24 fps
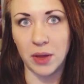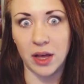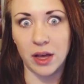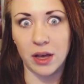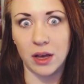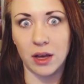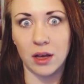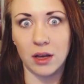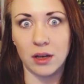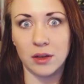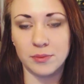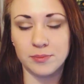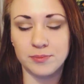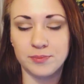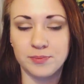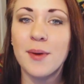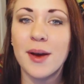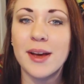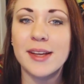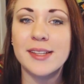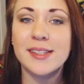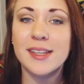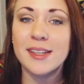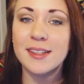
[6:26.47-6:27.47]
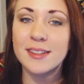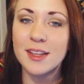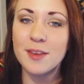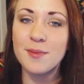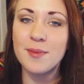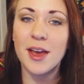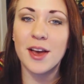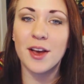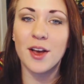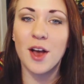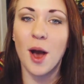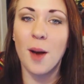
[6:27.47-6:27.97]
Buh. Anyways,
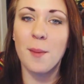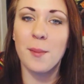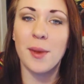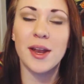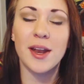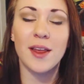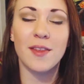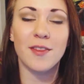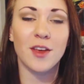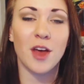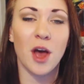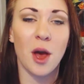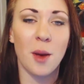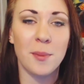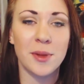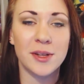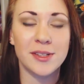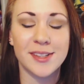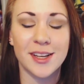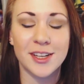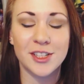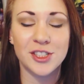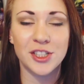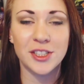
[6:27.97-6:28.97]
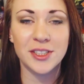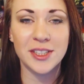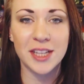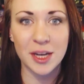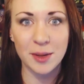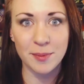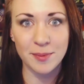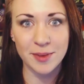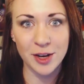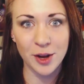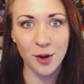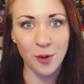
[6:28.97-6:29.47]
leave me a comment in the comment section
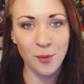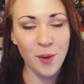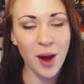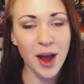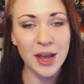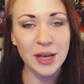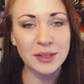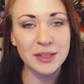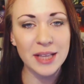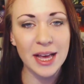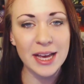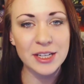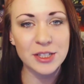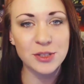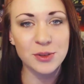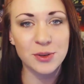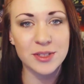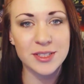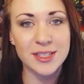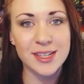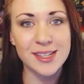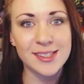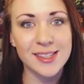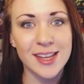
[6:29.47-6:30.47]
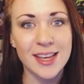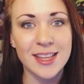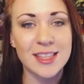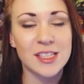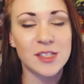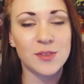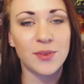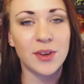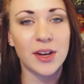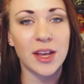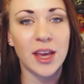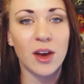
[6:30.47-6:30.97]
letting me know why you liked or
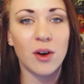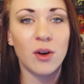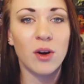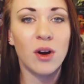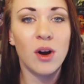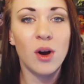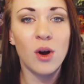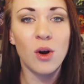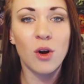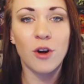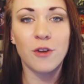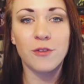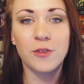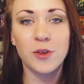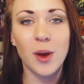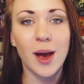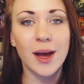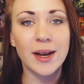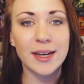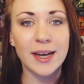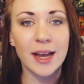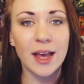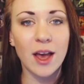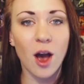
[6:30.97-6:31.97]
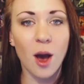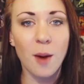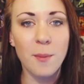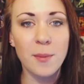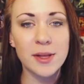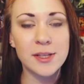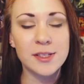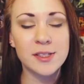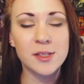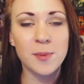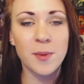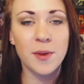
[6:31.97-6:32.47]
disliked this video, or if you had any
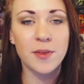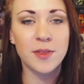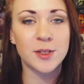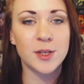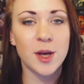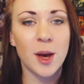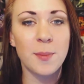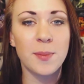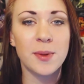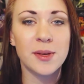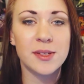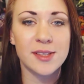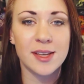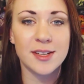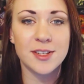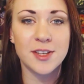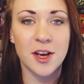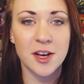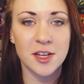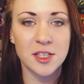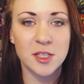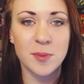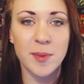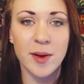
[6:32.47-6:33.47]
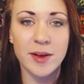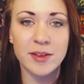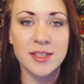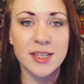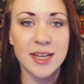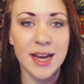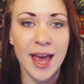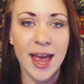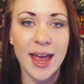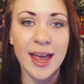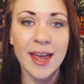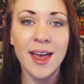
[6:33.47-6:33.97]
comments about the topics I talked
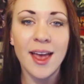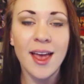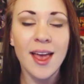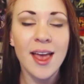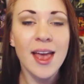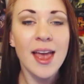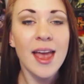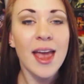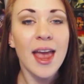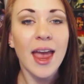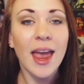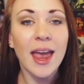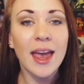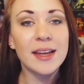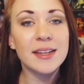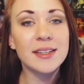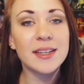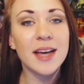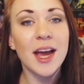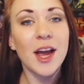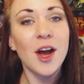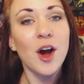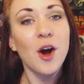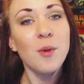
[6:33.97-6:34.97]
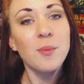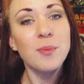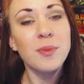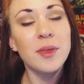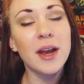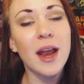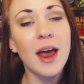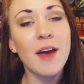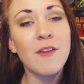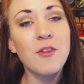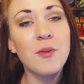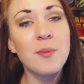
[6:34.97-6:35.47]
about today. And I
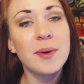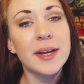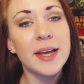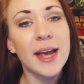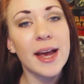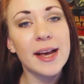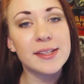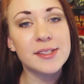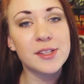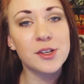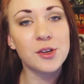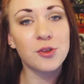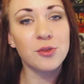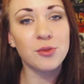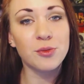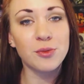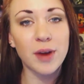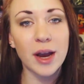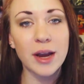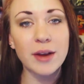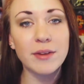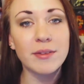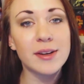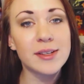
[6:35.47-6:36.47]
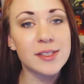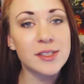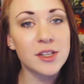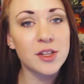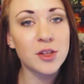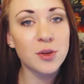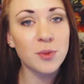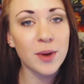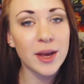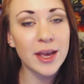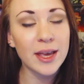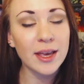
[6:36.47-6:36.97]
hope that everybody has a great
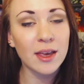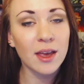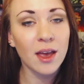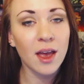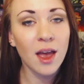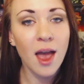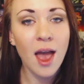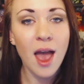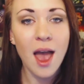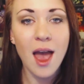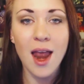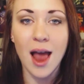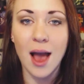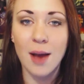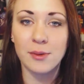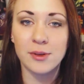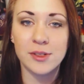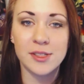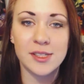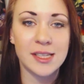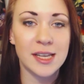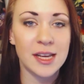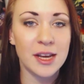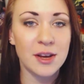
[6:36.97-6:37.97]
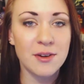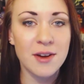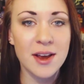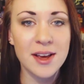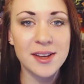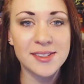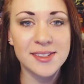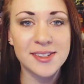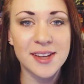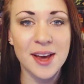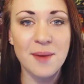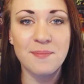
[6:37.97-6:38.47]
rest of the week. And I will see you
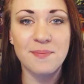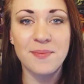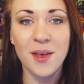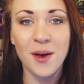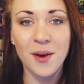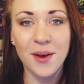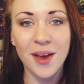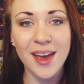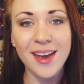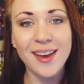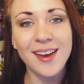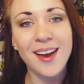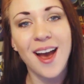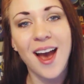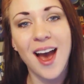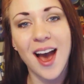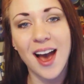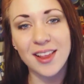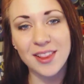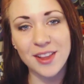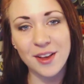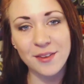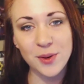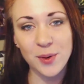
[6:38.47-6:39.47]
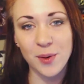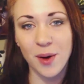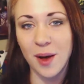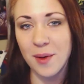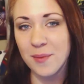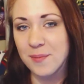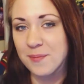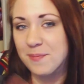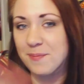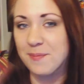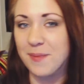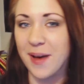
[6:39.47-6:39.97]
next time. Okay? I love you
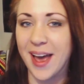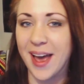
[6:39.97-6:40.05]
all.